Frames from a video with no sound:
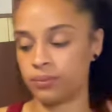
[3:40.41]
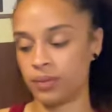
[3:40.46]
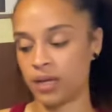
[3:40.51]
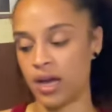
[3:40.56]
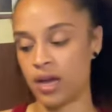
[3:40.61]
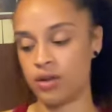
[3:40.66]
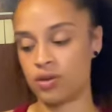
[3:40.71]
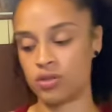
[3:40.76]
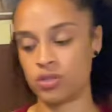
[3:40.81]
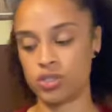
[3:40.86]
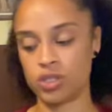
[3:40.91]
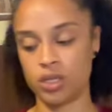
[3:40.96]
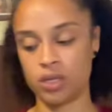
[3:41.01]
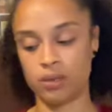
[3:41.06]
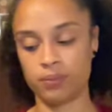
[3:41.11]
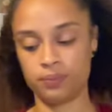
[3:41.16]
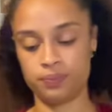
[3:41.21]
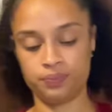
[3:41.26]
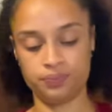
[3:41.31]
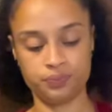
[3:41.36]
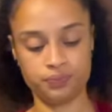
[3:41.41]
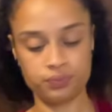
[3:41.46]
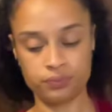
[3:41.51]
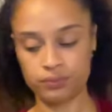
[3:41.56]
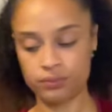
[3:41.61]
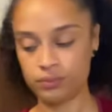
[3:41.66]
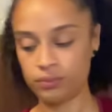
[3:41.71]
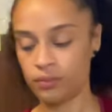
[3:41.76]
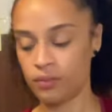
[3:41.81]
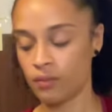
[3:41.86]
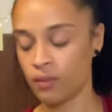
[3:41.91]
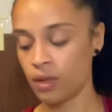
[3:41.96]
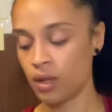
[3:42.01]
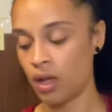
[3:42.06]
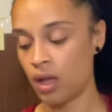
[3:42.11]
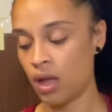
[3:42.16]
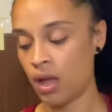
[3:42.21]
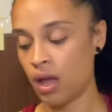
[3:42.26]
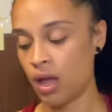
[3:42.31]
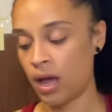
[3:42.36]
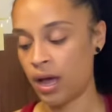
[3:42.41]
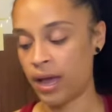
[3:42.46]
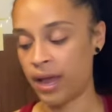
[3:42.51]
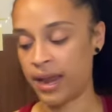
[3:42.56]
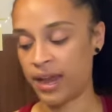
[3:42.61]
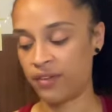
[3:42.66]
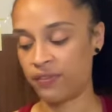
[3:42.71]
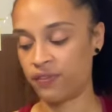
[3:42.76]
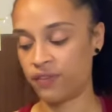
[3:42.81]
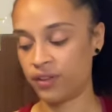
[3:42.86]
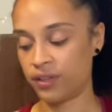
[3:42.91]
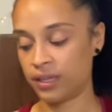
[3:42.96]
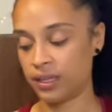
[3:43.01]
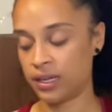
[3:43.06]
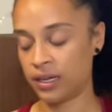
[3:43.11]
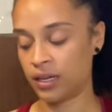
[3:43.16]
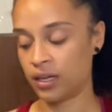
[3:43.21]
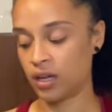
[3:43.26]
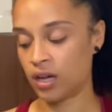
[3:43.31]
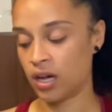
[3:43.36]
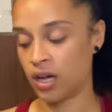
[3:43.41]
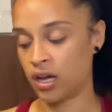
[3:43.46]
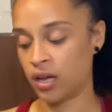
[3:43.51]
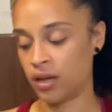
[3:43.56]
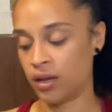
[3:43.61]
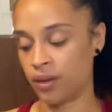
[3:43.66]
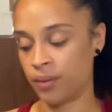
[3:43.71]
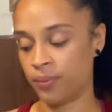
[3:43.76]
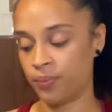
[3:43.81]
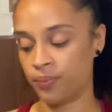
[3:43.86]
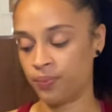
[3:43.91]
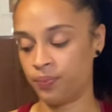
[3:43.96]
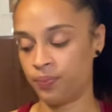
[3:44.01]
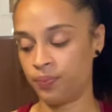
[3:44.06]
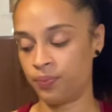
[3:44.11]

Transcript: energy. And I feel like um,